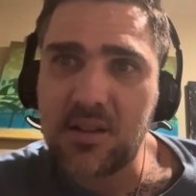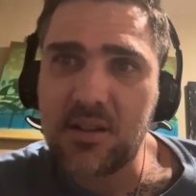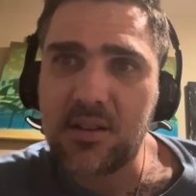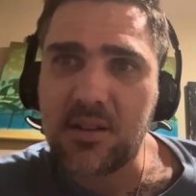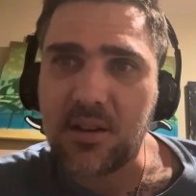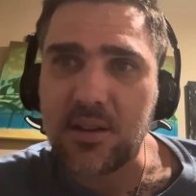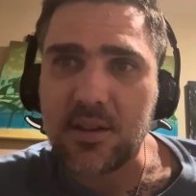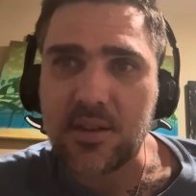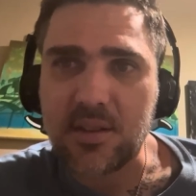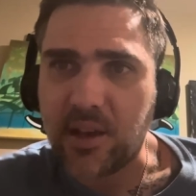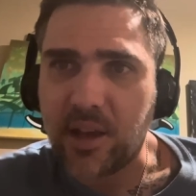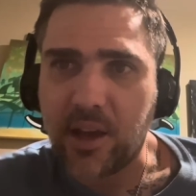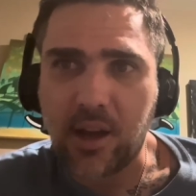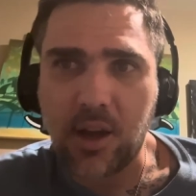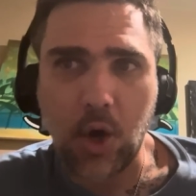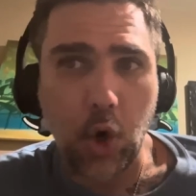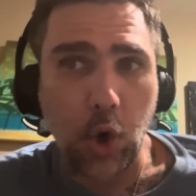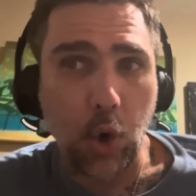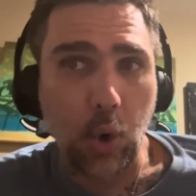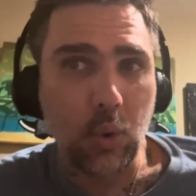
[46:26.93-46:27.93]
And I was like,
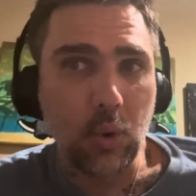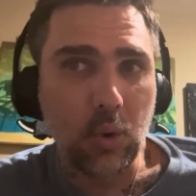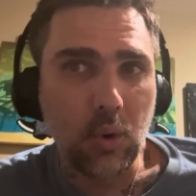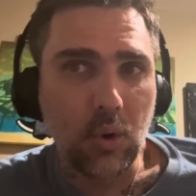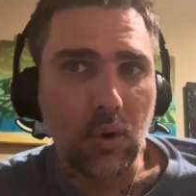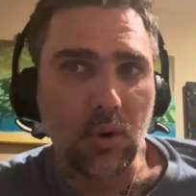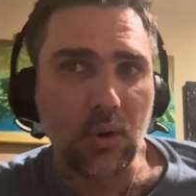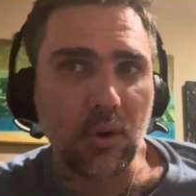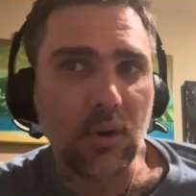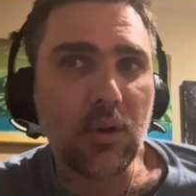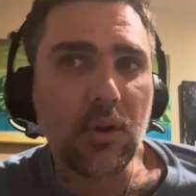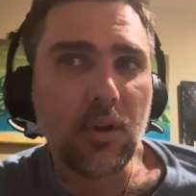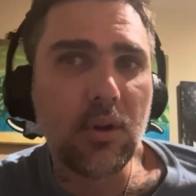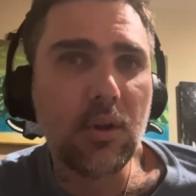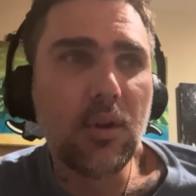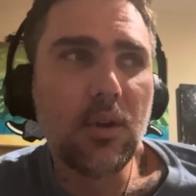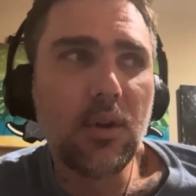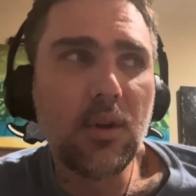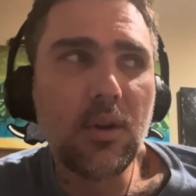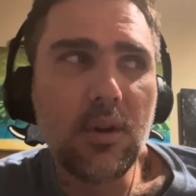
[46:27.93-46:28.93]
Cool.
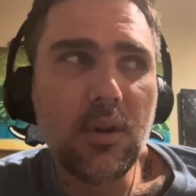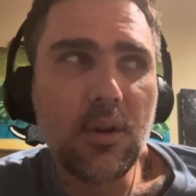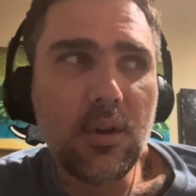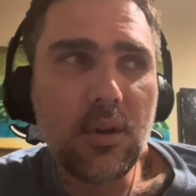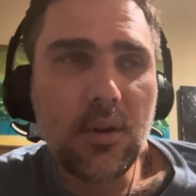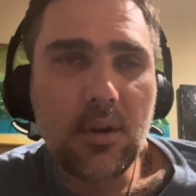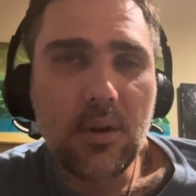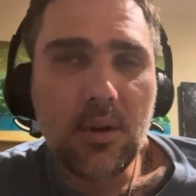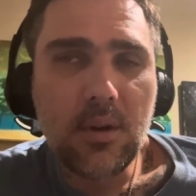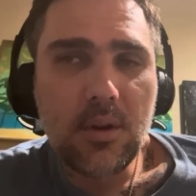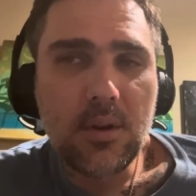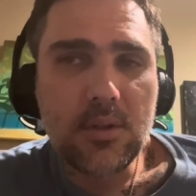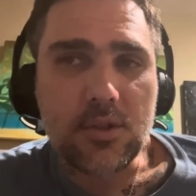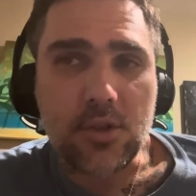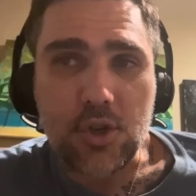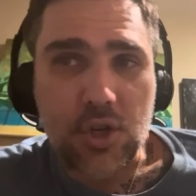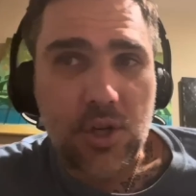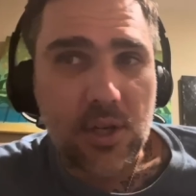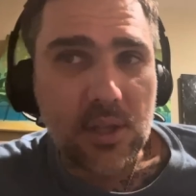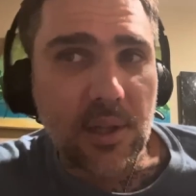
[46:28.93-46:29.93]
So
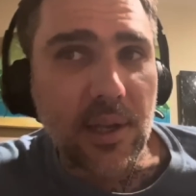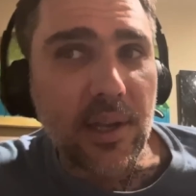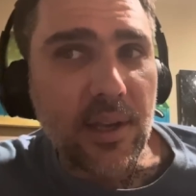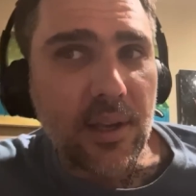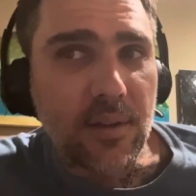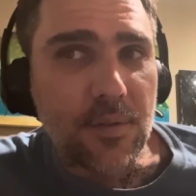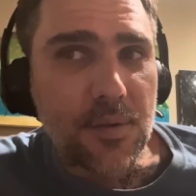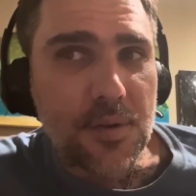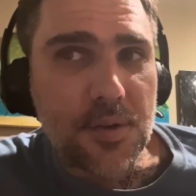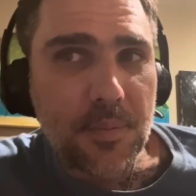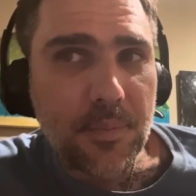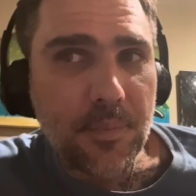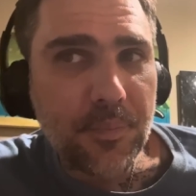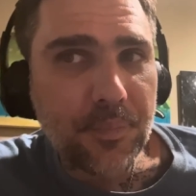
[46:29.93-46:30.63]
she leaves.